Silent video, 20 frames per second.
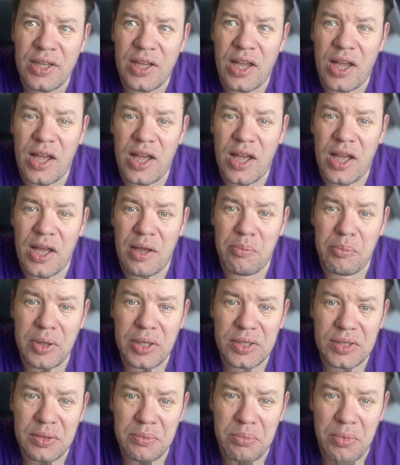
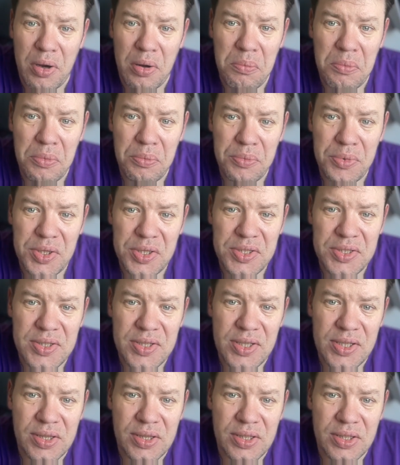But the problem is
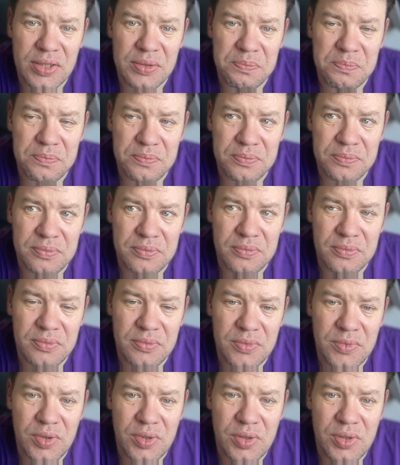that
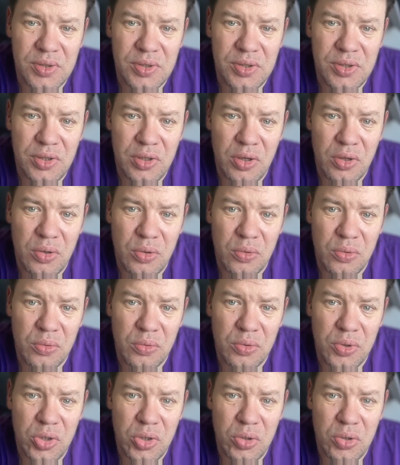
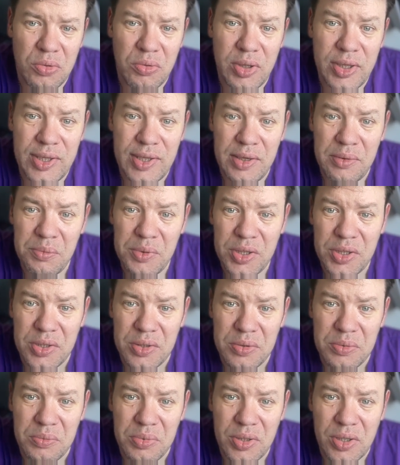you're quite
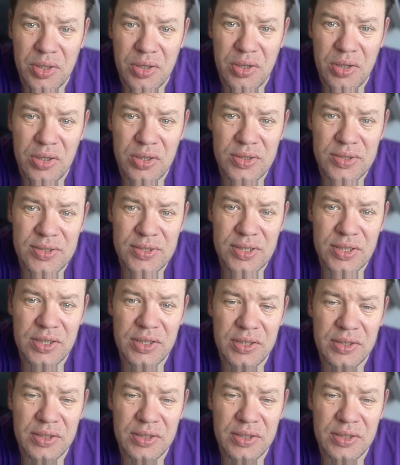limited because